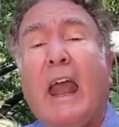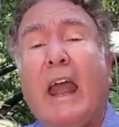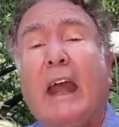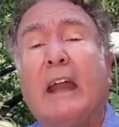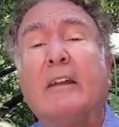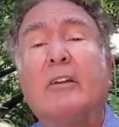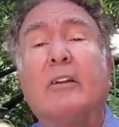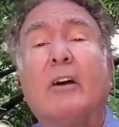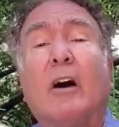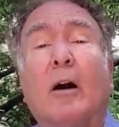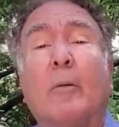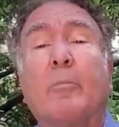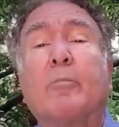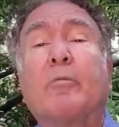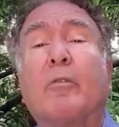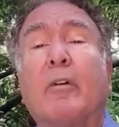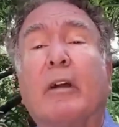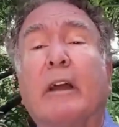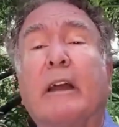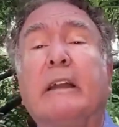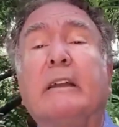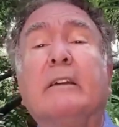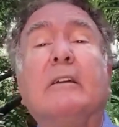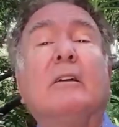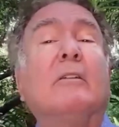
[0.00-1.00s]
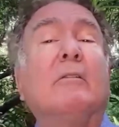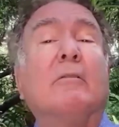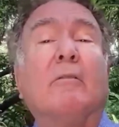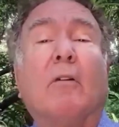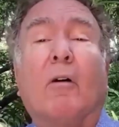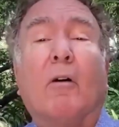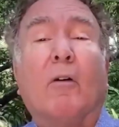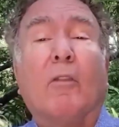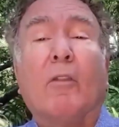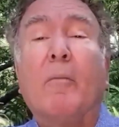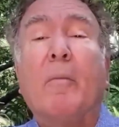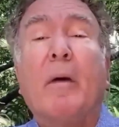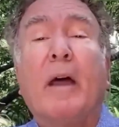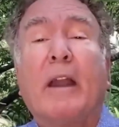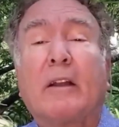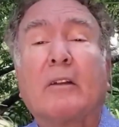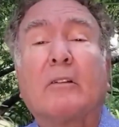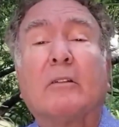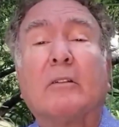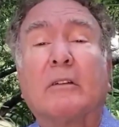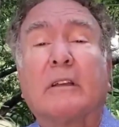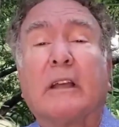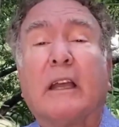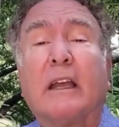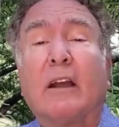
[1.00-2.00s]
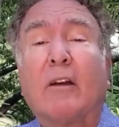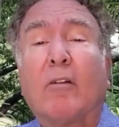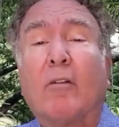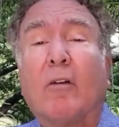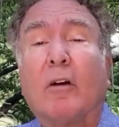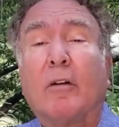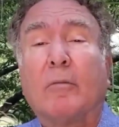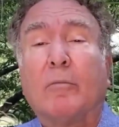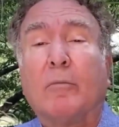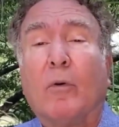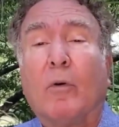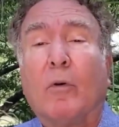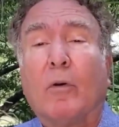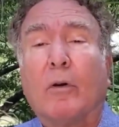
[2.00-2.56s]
and upgrade the medical care